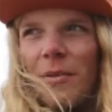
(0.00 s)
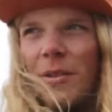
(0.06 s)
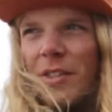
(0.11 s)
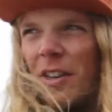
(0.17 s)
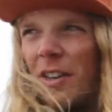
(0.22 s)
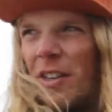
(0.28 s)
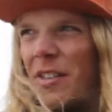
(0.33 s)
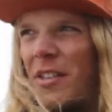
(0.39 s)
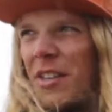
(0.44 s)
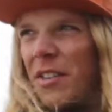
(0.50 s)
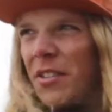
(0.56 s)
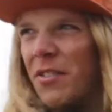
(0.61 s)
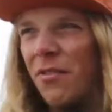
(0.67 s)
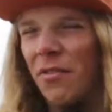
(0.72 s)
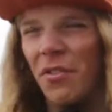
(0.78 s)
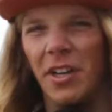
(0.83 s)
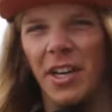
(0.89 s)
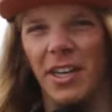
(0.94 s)
We started seeing
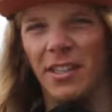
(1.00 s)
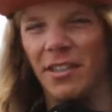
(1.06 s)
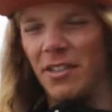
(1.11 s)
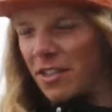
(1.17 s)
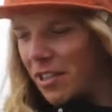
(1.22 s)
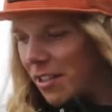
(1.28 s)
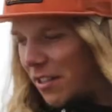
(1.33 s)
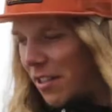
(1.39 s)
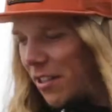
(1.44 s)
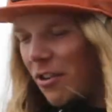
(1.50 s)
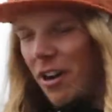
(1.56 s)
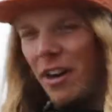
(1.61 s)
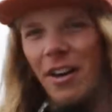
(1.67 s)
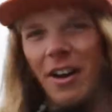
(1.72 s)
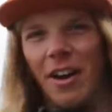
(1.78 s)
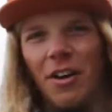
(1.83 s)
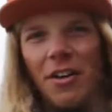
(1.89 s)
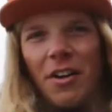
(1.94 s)
some flakes, as you can see
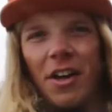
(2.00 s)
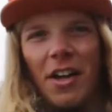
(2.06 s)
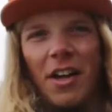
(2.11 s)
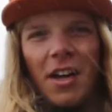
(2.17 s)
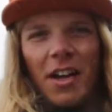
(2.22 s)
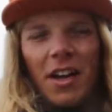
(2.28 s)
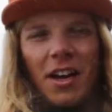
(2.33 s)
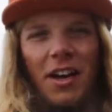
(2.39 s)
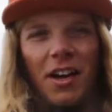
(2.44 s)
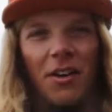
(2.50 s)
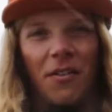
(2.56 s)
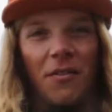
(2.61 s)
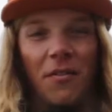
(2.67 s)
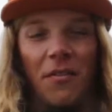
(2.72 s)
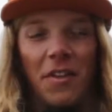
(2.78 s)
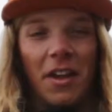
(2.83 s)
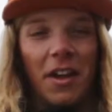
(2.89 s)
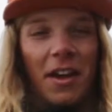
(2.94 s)
right now.
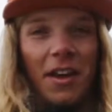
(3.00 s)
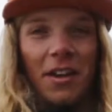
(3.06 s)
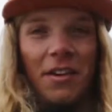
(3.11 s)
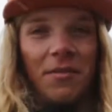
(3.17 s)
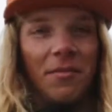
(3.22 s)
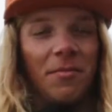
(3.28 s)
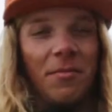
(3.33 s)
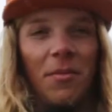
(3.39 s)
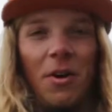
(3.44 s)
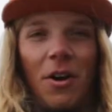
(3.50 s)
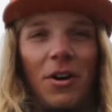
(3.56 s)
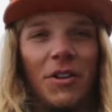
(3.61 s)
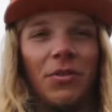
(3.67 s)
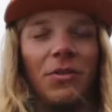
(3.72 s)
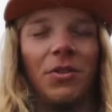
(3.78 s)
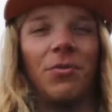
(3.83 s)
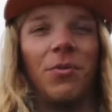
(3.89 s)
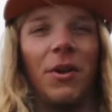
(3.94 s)
Had all
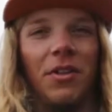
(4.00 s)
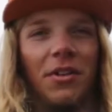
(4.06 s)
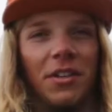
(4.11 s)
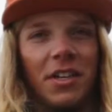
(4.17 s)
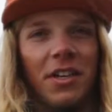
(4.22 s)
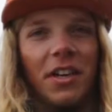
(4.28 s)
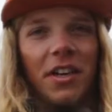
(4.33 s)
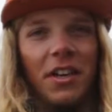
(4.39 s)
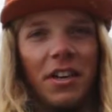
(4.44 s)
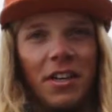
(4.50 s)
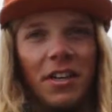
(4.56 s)
sorts of weather today.